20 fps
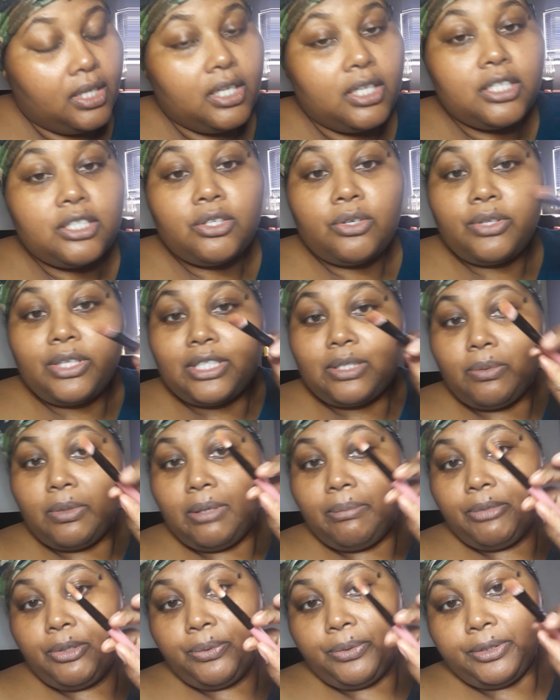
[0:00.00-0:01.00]
So that's what
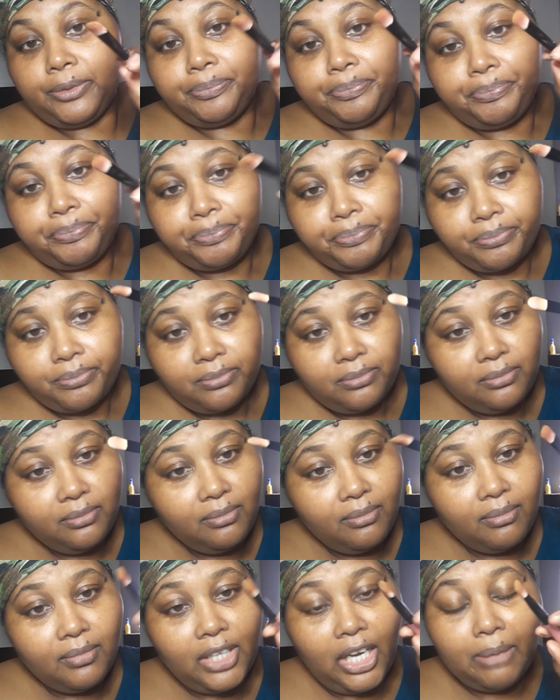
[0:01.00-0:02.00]
I'm doing.
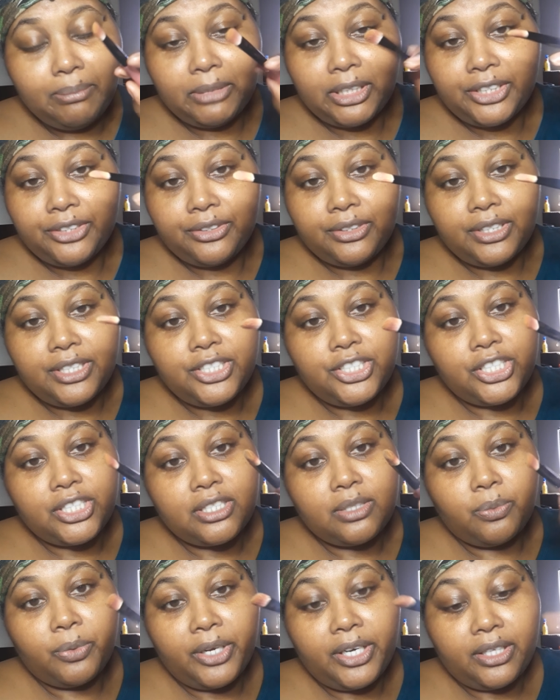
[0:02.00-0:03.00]
I'm literally
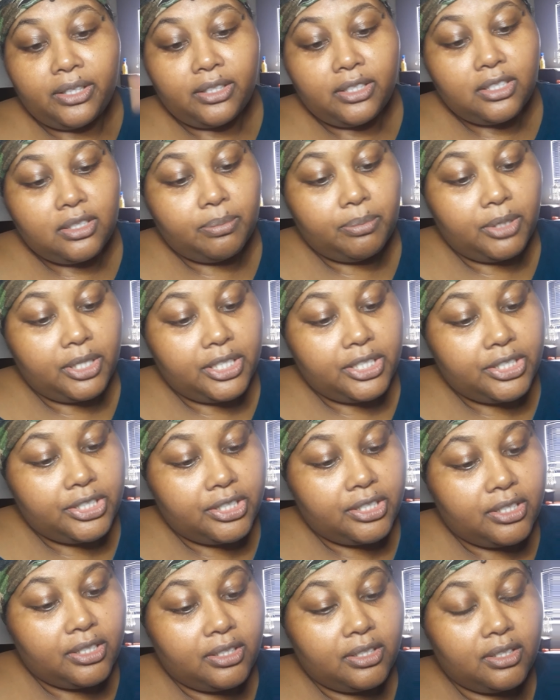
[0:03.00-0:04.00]
just wetting this brush